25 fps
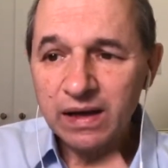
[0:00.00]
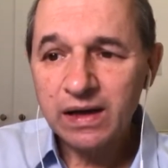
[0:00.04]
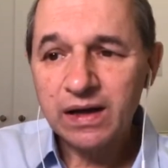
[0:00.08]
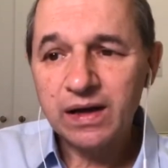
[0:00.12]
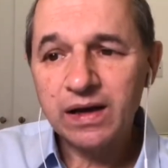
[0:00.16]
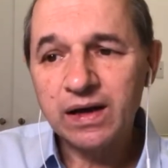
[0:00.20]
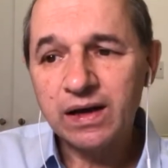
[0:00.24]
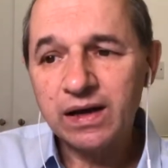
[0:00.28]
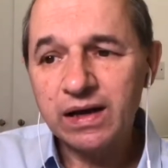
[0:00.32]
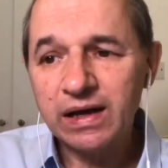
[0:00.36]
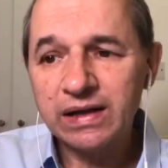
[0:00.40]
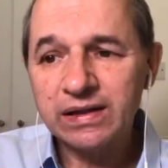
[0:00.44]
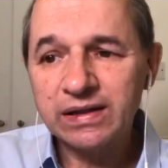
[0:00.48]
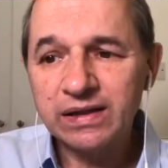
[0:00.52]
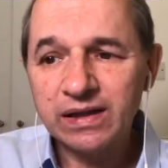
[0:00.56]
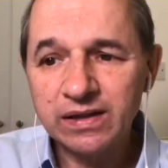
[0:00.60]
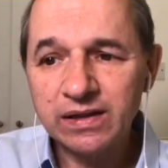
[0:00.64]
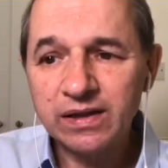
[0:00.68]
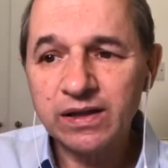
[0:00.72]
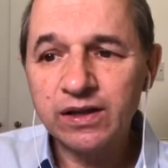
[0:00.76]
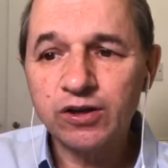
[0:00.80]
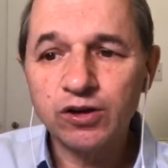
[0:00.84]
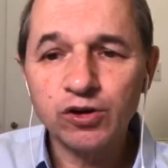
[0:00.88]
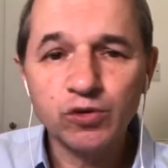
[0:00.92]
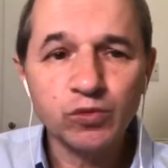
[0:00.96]
Uh, and that
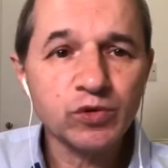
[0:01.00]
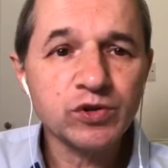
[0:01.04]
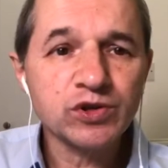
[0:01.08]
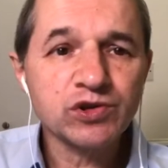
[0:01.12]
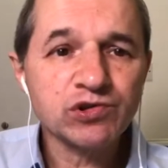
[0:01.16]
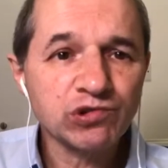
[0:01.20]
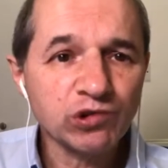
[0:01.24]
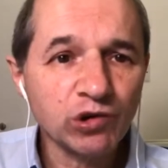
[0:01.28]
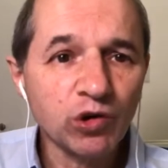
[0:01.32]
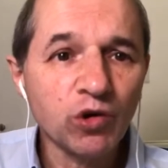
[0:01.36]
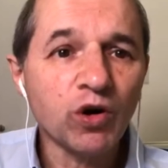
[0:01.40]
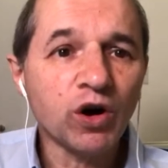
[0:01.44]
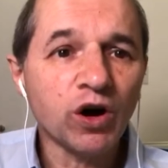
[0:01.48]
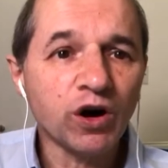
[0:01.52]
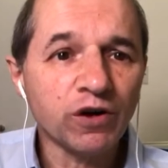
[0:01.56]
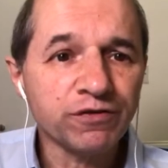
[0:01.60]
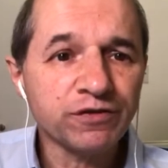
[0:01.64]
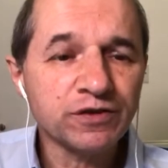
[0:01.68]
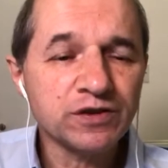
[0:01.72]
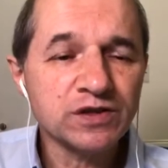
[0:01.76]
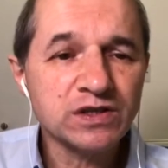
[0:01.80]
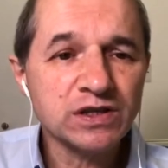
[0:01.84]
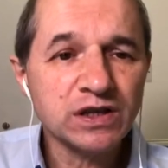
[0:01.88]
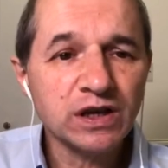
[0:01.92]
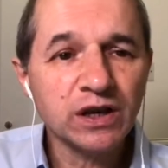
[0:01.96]
they could withdraw
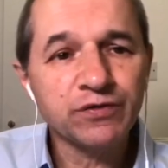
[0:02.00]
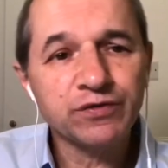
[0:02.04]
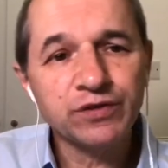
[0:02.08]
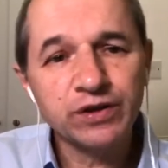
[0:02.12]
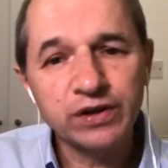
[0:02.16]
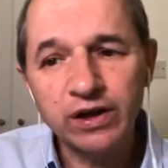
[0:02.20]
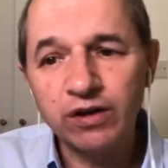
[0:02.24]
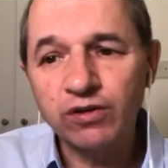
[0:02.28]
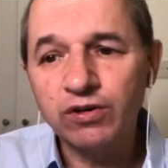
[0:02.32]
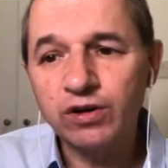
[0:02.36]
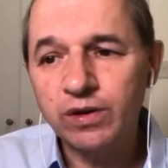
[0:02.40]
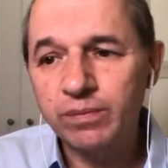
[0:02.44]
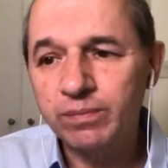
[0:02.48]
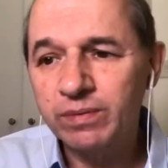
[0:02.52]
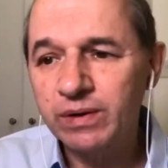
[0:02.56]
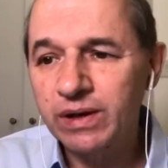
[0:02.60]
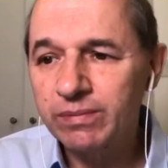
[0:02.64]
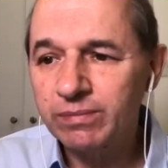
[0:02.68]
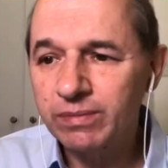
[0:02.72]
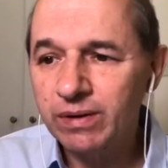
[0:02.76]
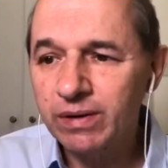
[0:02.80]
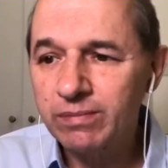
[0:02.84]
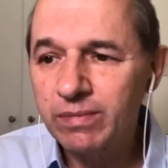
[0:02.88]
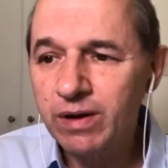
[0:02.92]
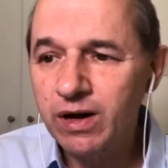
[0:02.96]
offers if they don't complete
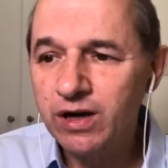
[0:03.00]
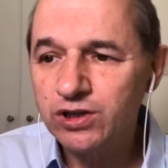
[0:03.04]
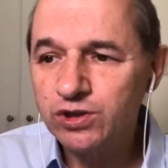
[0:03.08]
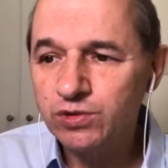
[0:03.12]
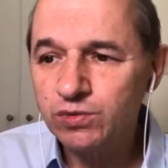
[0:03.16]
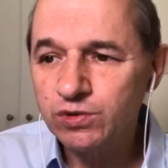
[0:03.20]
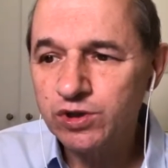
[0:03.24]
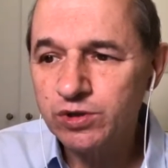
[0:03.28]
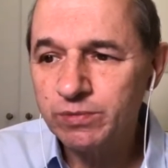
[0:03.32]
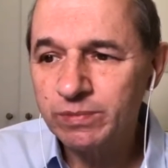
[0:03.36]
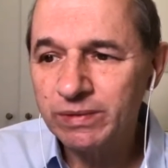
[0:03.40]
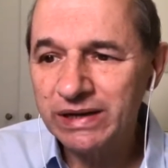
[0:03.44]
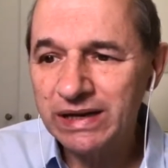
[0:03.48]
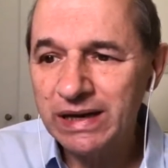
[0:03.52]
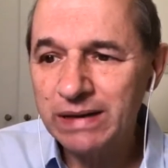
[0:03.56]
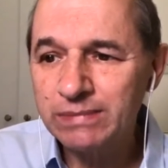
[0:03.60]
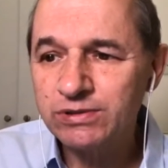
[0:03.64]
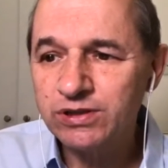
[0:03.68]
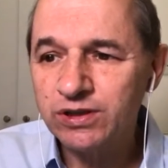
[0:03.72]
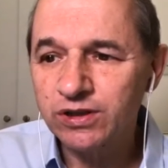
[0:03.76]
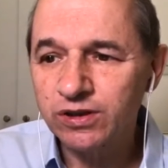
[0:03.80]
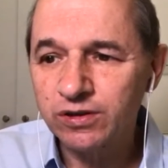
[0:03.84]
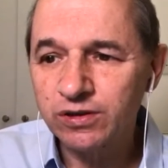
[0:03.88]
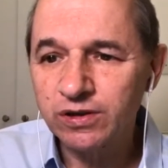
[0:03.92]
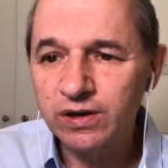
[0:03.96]
by March, which would be an
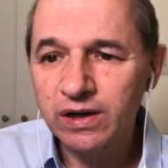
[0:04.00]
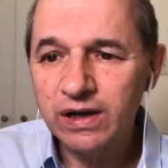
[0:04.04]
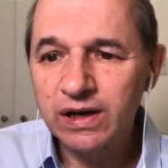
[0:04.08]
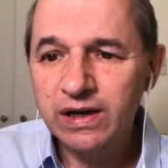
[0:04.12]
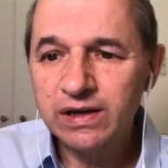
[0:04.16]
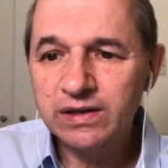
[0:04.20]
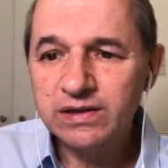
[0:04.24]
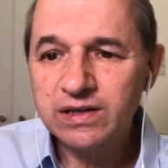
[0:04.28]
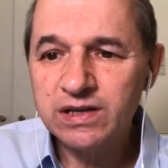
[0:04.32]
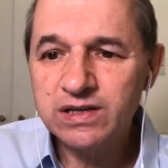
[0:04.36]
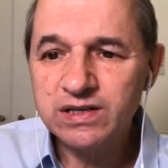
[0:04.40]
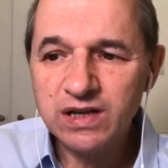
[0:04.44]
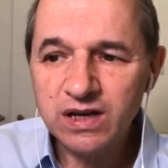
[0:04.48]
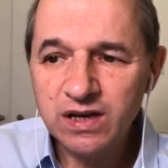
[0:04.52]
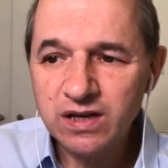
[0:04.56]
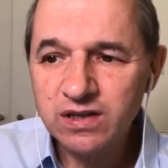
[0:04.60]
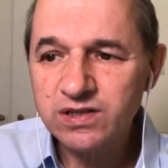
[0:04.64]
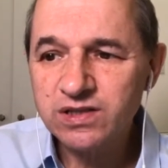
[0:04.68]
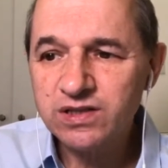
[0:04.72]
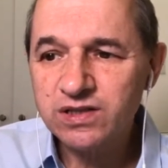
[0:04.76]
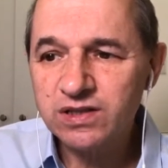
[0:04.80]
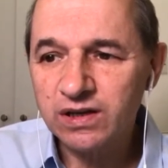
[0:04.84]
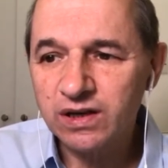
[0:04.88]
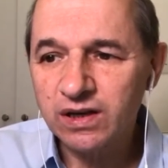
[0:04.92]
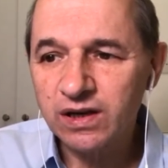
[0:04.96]
absolute
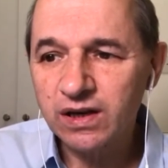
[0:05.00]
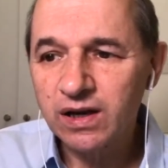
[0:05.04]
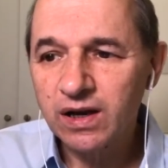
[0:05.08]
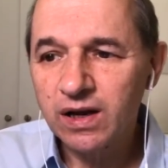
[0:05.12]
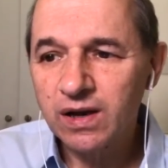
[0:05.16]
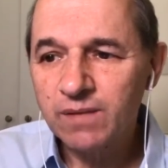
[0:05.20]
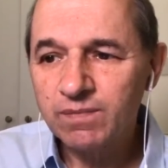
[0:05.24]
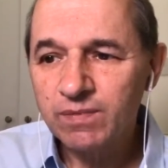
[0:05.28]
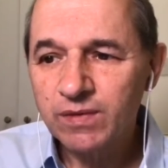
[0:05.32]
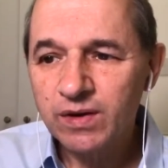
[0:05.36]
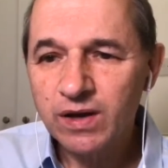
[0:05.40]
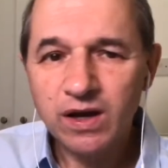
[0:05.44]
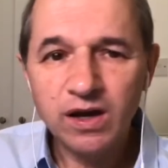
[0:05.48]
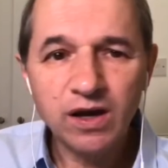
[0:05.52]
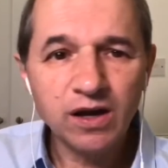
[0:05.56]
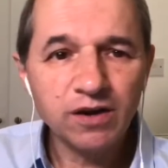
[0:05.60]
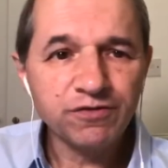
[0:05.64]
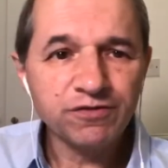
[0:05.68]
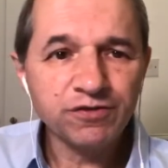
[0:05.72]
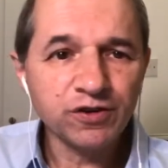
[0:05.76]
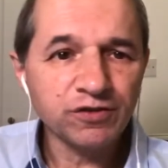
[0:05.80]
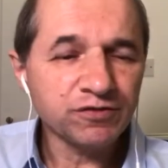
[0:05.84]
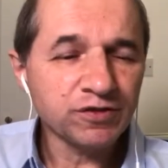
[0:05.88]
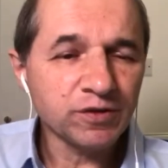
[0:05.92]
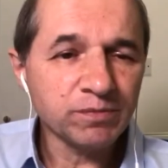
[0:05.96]
disaster uh,
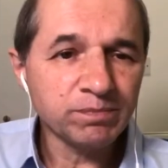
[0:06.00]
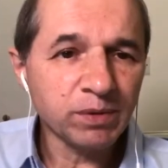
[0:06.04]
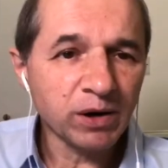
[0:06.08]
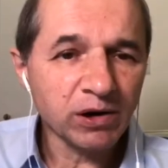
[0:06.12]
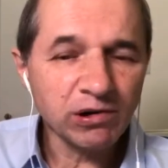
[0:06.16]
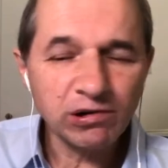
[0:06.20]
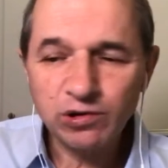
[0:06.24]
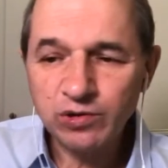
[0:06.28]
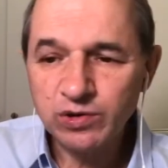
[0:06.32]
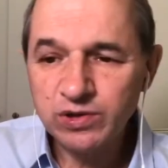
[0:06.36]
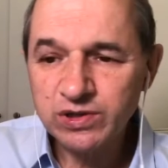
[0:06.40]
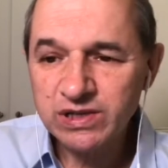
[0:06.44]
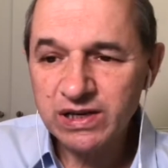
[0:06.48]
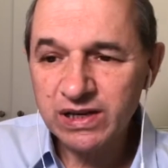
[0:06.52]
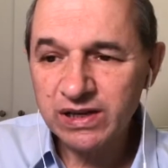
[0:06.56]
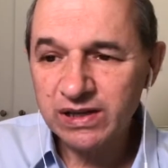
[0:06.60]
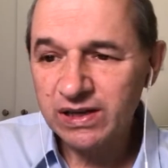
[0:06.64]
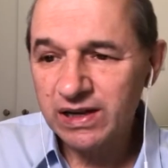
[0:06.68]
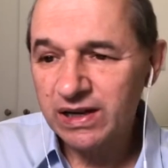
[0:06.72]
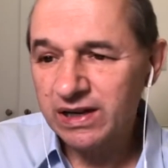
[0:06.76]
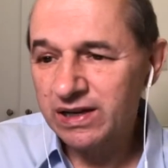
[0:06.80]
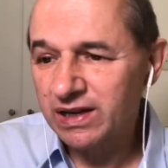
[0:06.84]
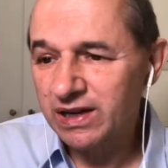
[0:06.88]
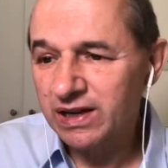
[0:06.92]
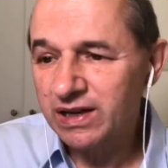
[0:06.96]
for, for borrowers and,
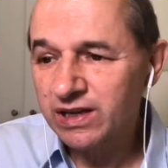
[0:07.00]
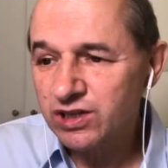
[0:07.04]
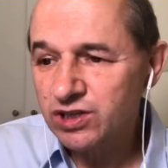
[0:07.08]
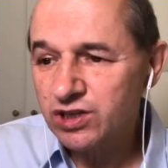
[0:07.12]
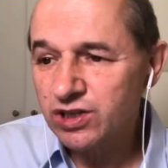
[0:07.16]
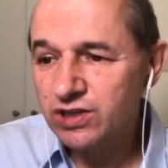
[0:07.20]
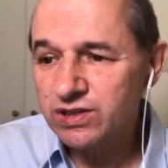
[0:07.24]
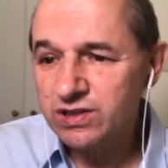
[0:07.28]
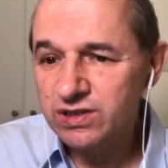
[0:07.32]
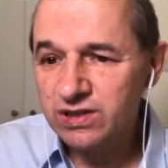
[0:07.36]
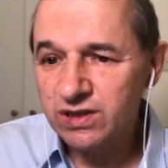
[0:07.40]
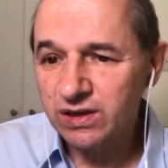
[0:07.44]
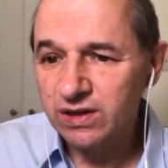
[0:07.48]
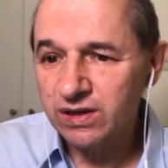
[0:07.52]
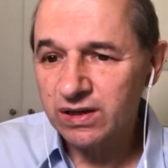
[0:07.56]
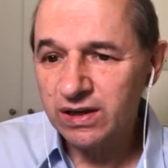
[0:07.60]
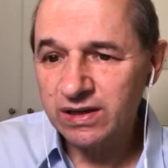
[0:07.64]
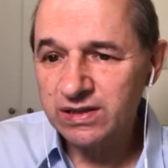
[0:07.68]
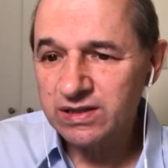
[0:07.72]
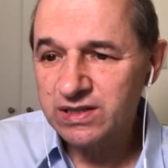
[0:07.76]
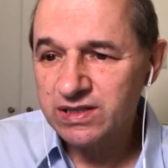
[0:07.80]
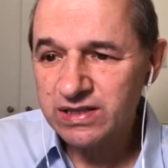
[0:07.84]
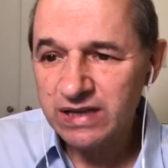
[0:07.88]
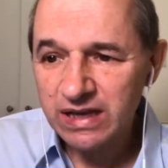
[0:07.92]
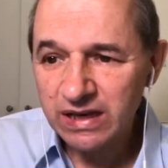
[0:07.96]
and agents and,
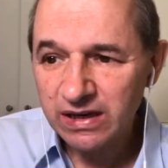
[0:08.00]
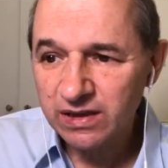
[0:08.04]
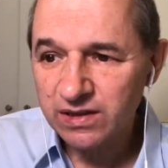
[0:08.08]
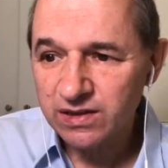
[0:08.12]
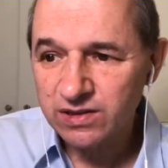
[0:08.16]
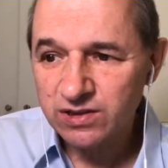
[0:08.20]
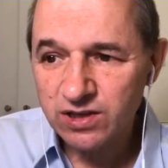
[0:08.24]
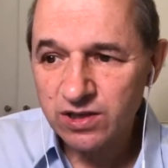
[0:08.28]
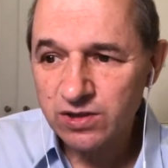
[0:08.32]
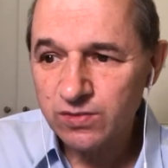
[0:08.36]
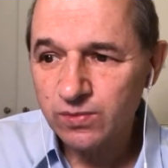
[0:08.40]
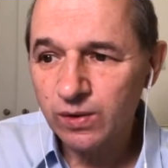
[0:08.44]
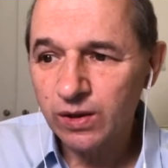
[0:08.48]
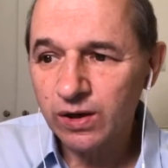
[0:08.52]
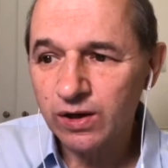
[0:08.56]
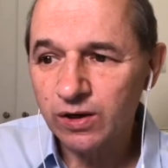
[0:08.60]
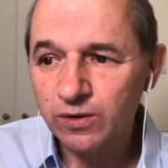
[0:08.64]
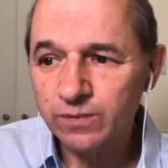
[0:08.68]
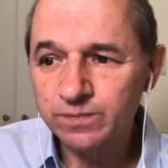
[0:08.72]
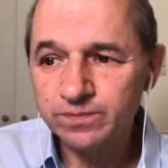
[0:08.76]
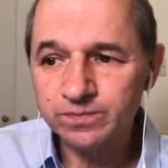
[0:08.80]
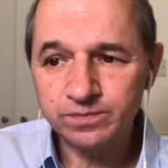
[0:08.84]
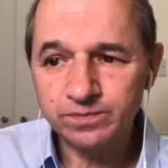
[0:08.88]
and sellers as well.